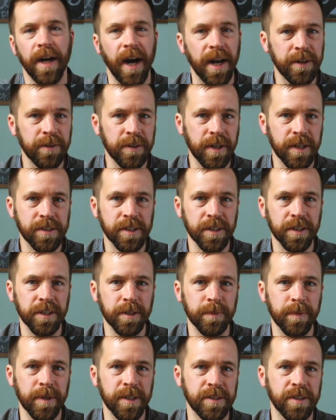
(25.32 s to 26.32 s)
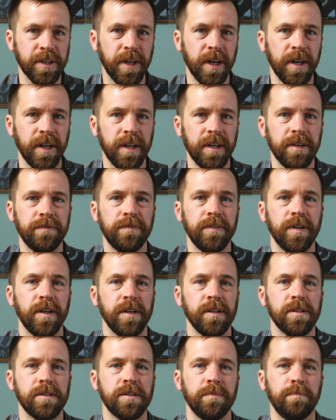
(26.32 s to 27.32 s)
Now I know that's a little bit scary at
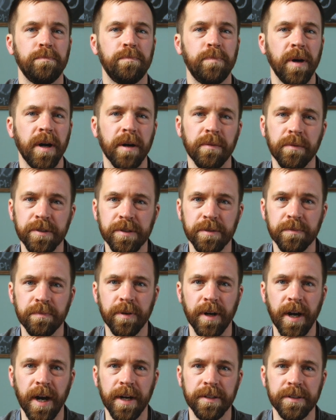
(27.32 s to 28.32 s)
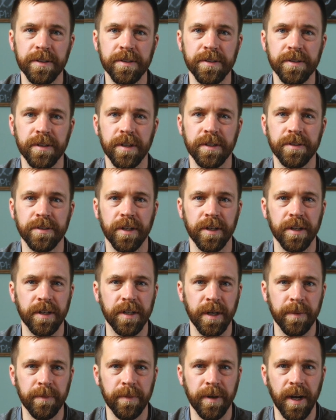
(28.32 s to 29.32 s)
first, but with some practice it's going to
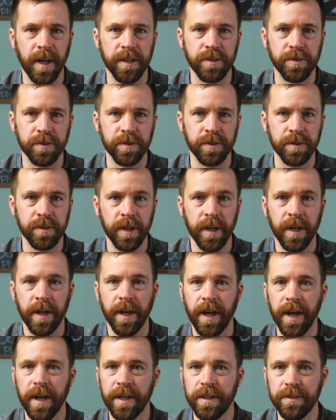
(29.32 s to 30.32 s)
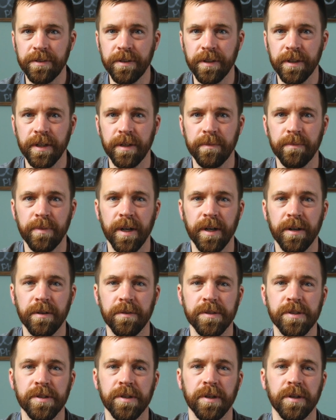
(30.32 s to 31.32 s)
come natural and you can get better
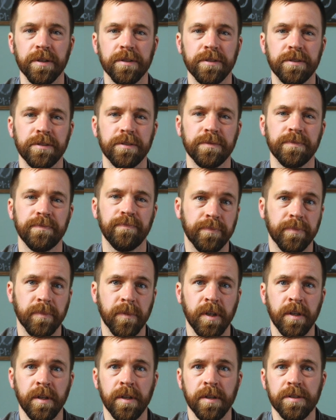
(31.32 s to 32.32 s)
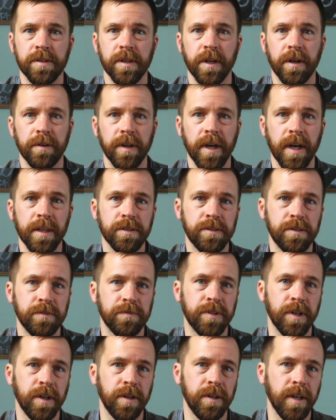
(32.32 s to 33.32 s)
results. So now that
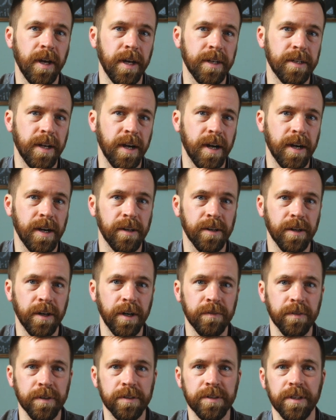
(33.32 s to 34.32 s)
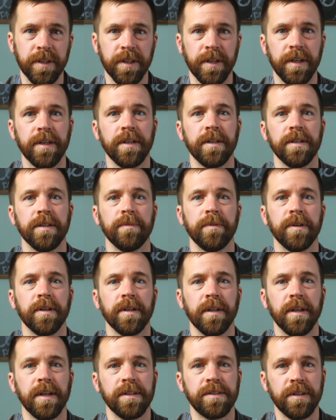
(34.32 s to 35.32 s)
you've turned that dial over to the M,
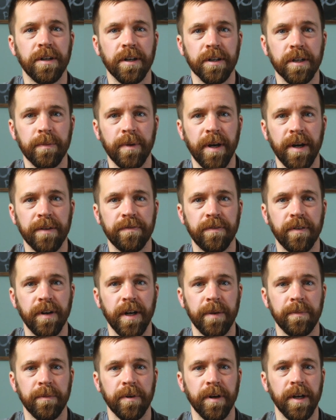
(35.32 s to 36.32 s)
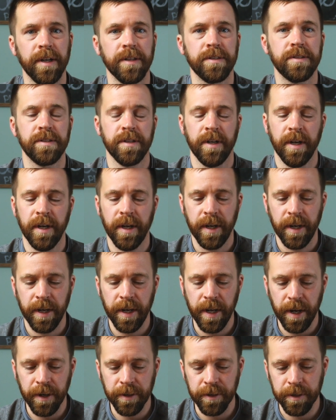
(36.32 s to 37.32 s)
let's talk about frame rates.
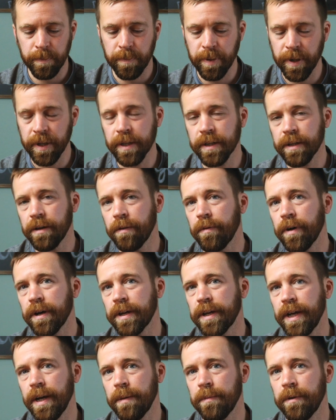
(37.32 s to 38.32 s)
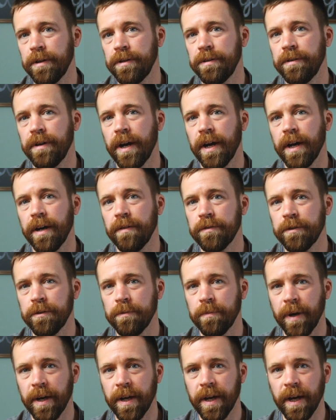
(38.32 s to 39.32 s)
Now depending on what camera you have,
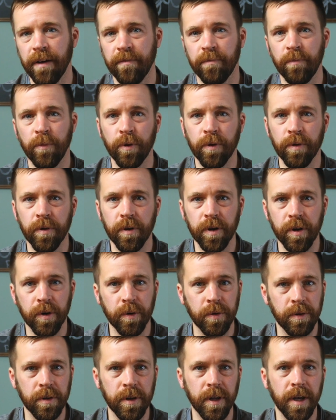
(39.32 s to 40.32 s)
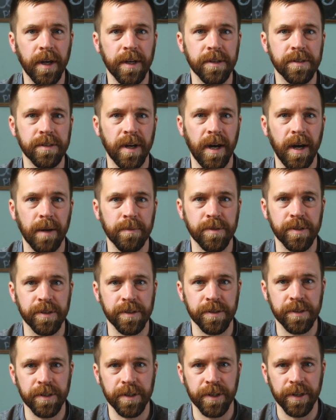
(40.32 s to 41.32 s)
you may have more or less
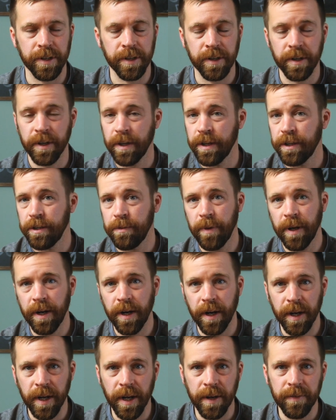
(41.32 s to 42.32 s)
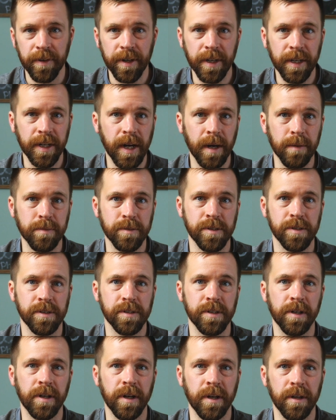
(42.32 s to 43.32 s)
options here. You may not have any
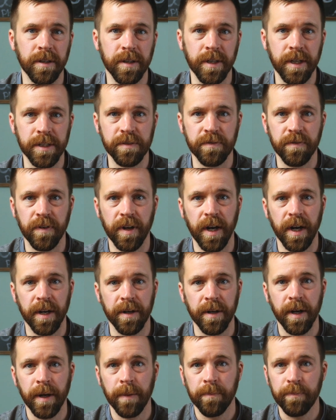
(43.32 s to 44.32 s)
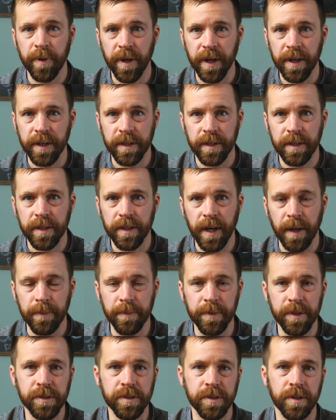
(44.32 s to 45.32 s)
options at all, and that's fine. But I'm
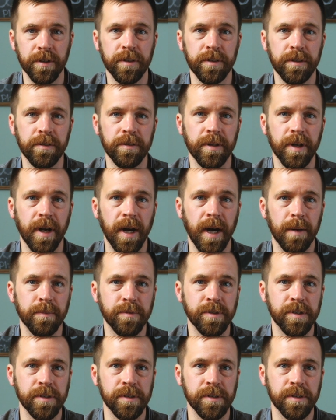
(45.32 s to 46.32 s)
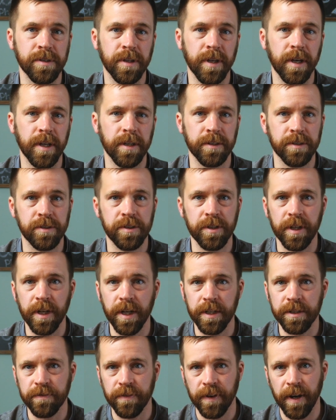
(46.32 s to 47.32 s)
going to show you the options that the
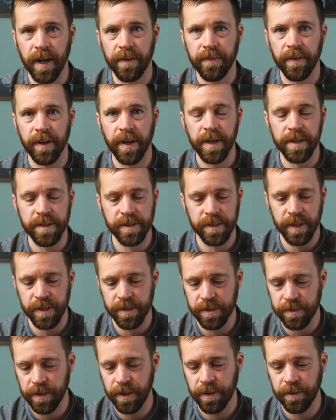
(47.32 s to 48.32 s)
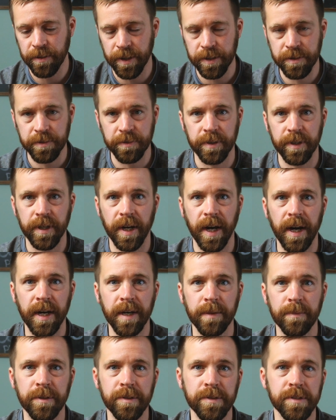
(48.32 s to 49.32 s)
GH5 has. As you know, that's what I
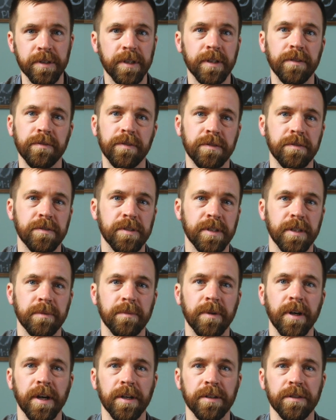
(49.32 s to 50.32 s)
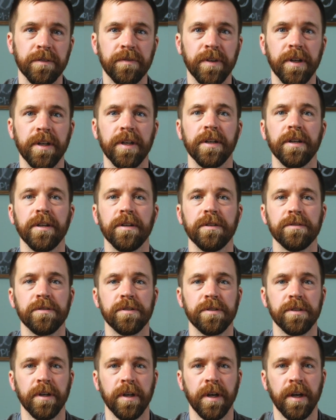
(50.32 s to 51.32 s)
am using if you've seen my other
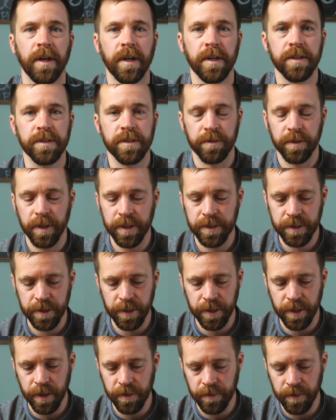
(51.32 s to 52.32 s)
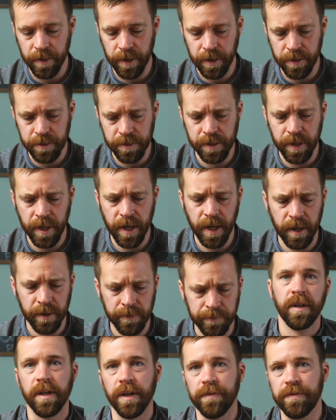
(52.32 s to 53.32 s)
videos. So let's go over those
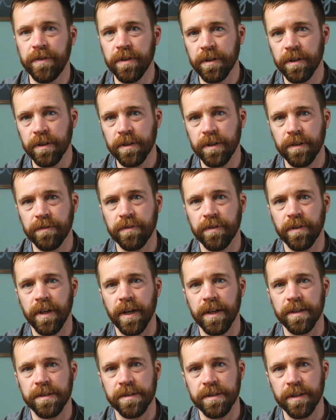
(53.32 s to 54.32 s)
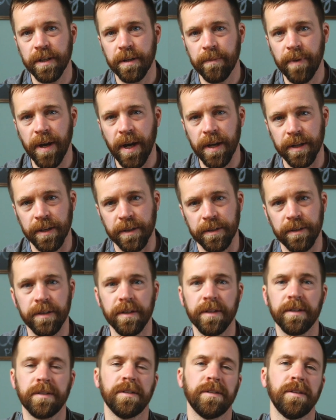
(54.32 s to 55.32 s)
now. If you're looking for that cinematic
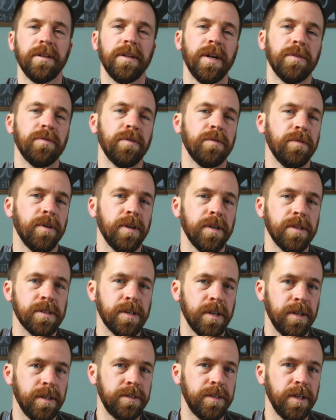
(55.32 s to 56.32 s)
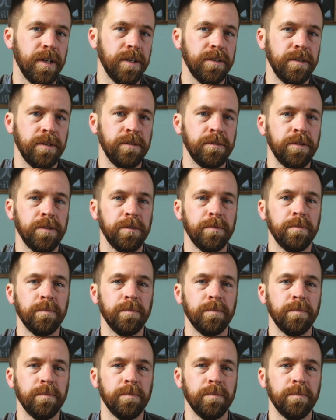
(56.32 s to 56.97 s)
look, then everyone is going to tell you you